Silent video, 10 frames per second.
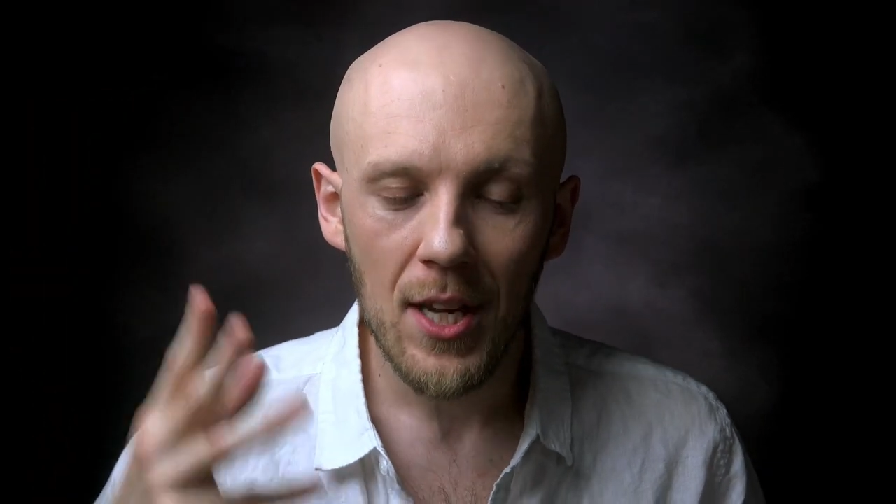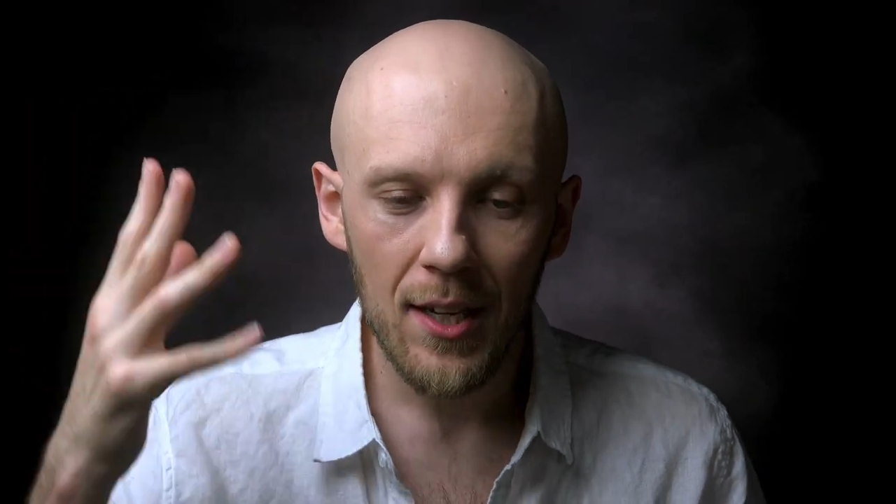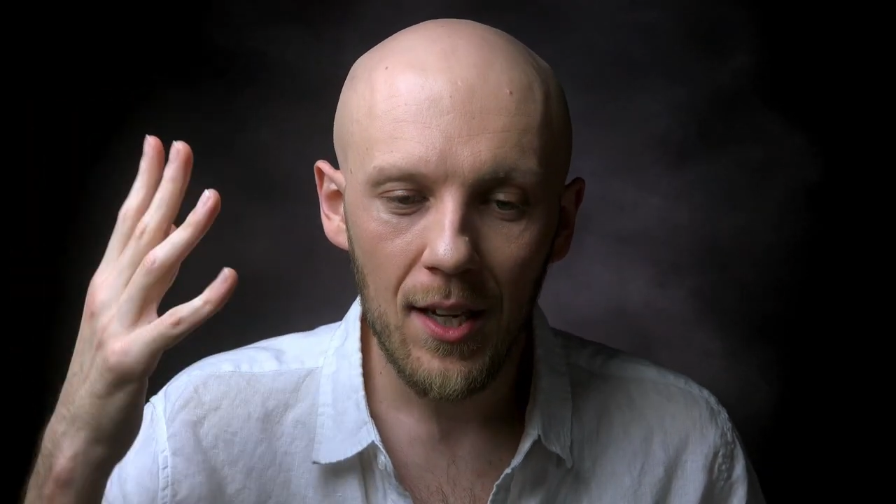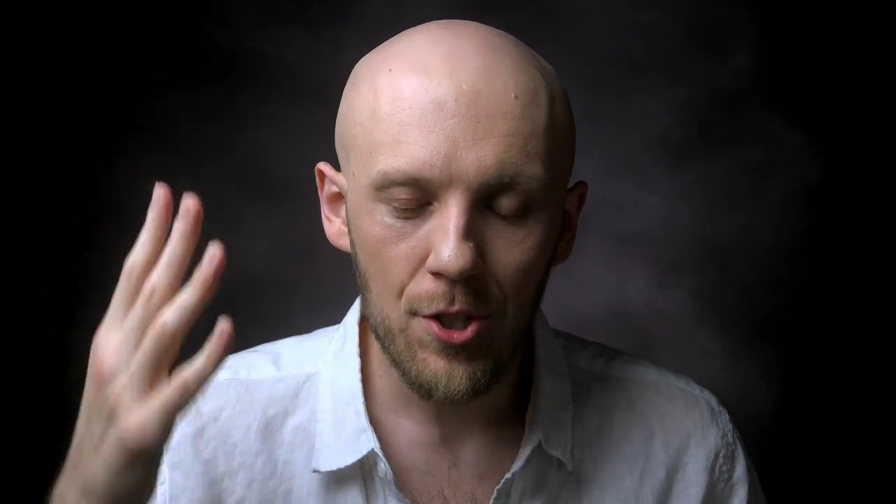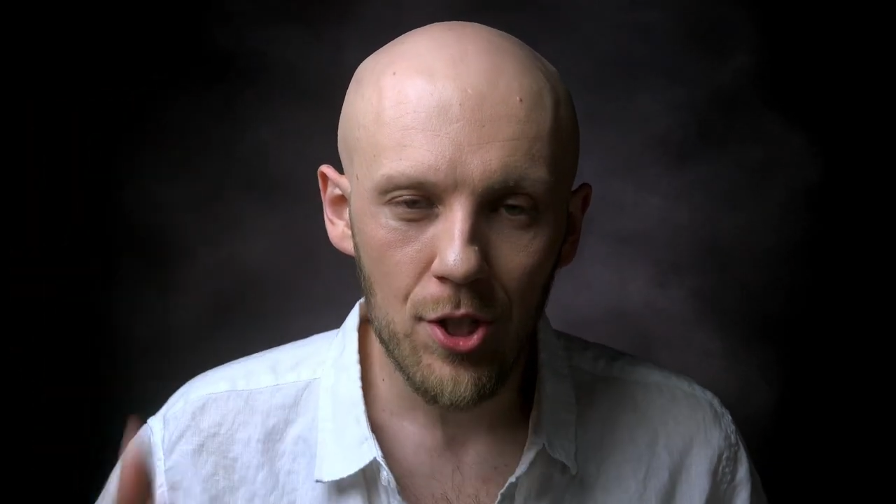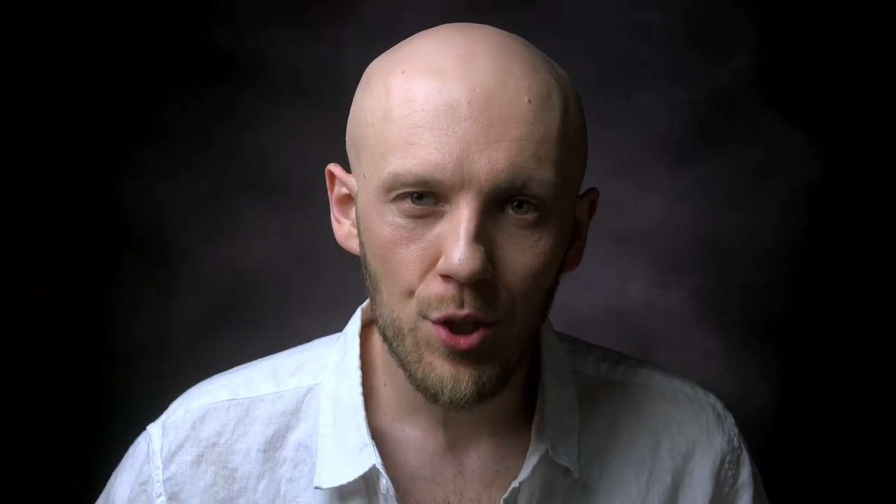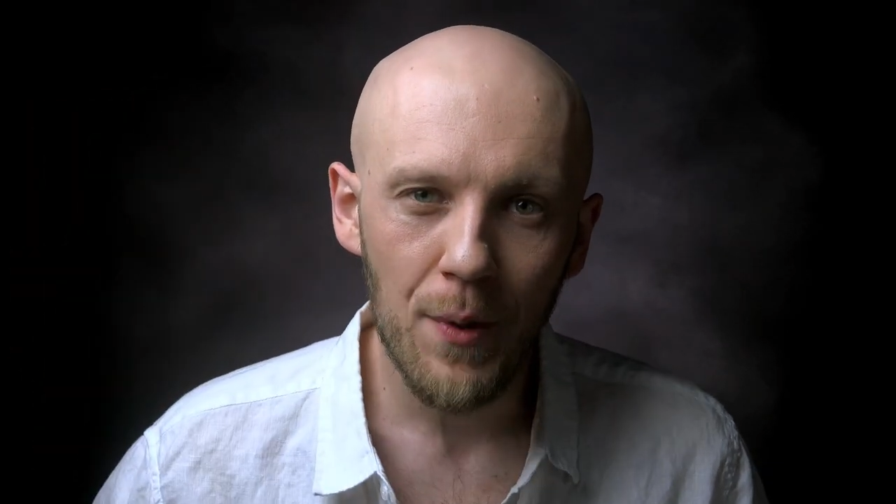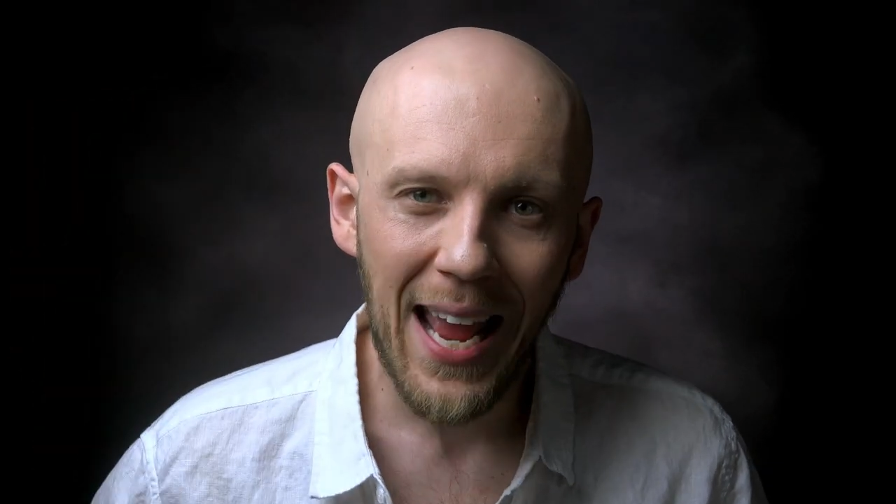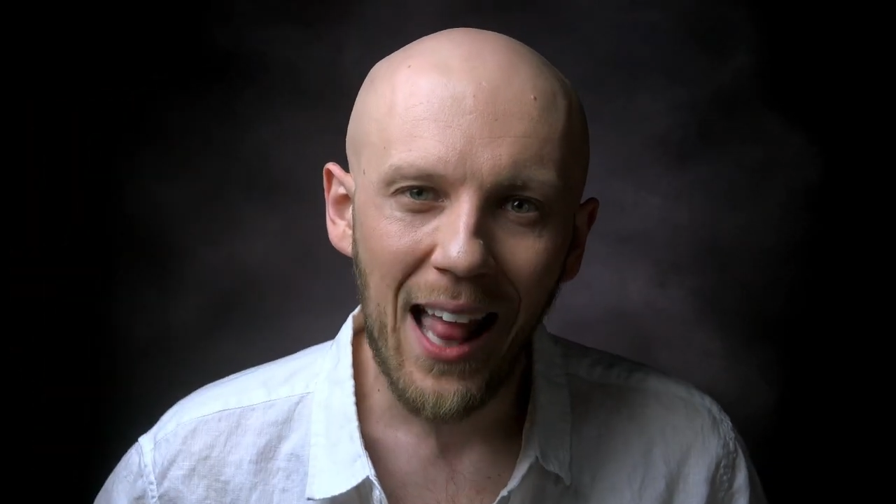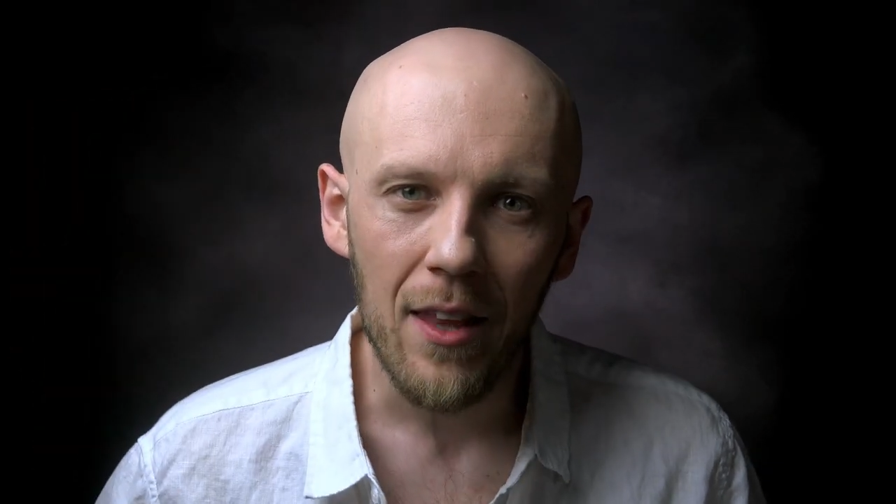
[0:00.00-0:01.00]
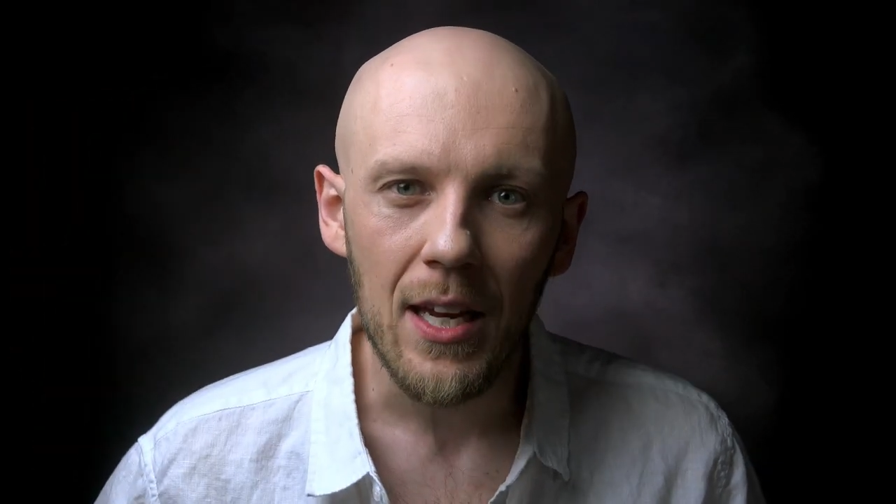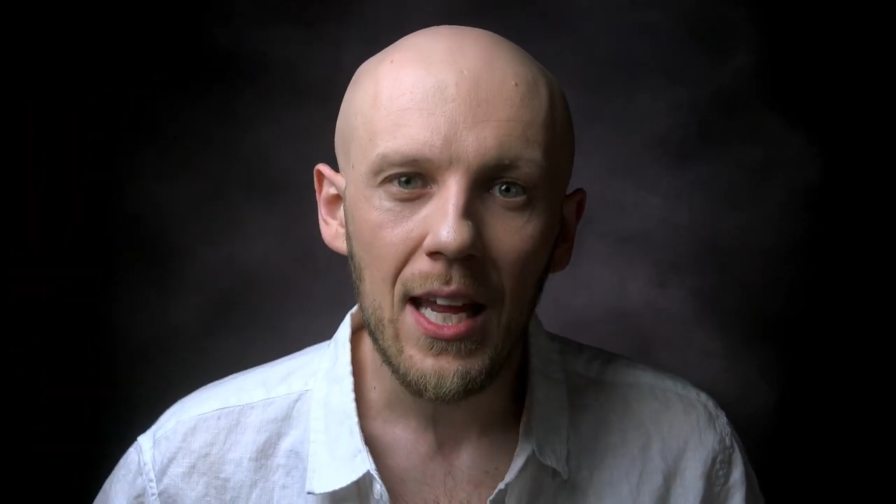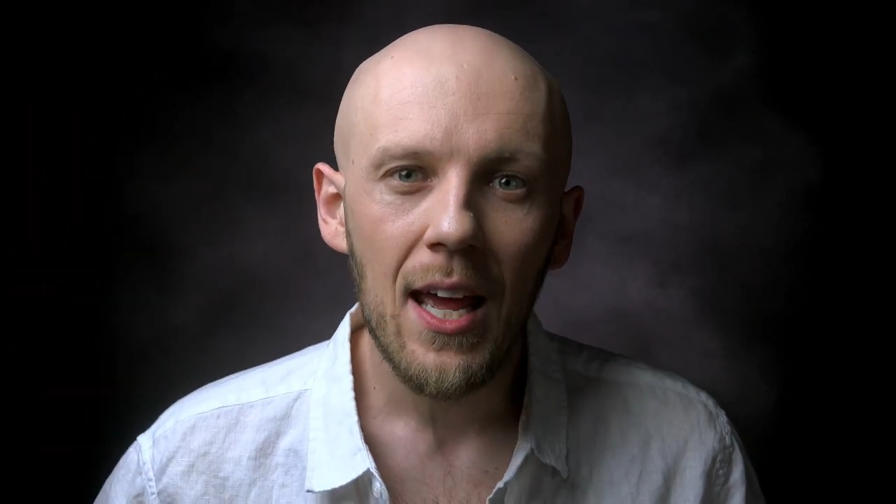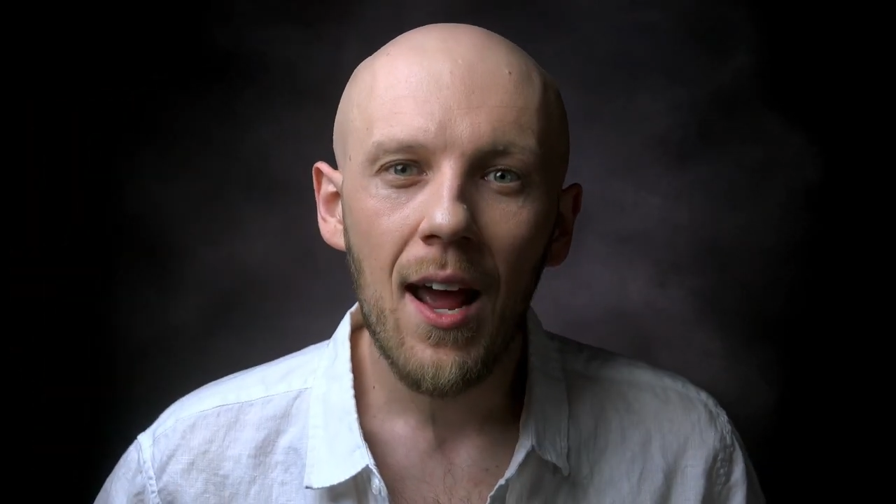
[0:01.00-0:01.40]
It's just reality,